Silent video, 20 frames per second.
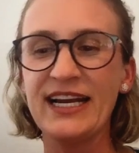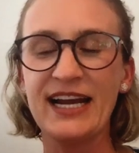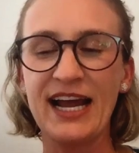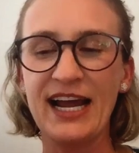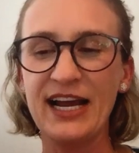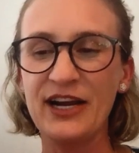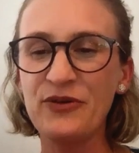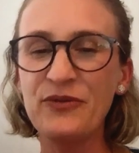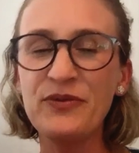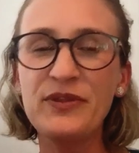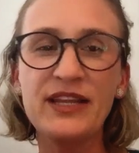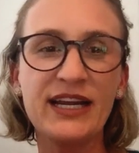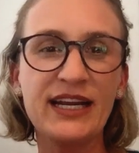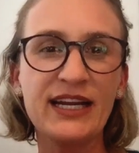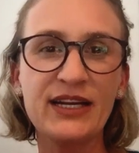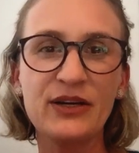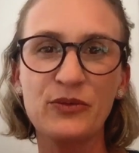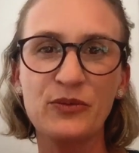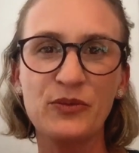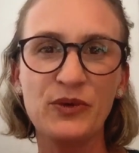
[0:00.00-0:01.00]
And I don't
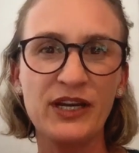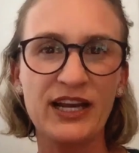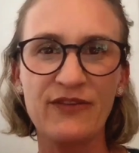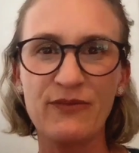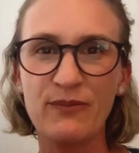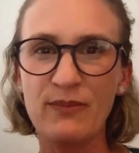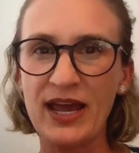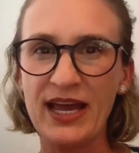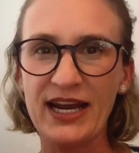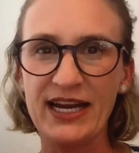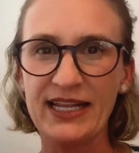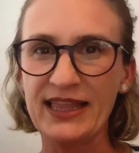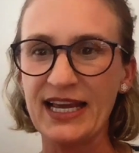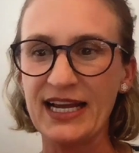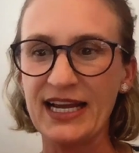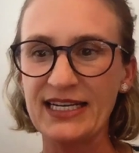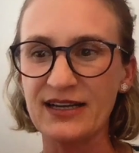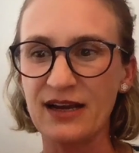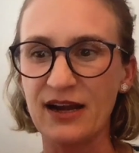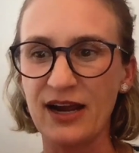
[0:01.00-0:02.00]
think we have met at
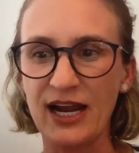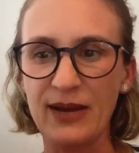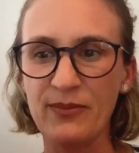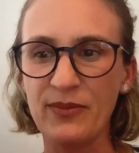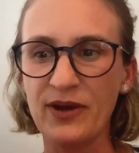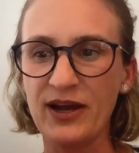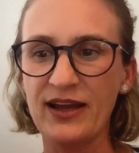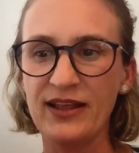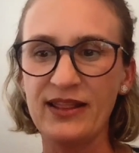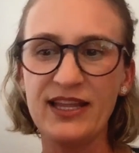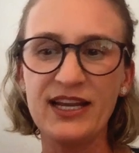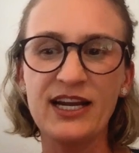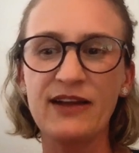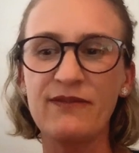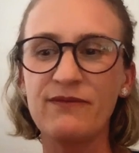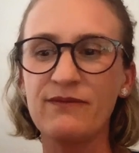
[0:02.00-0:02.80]
that time. I think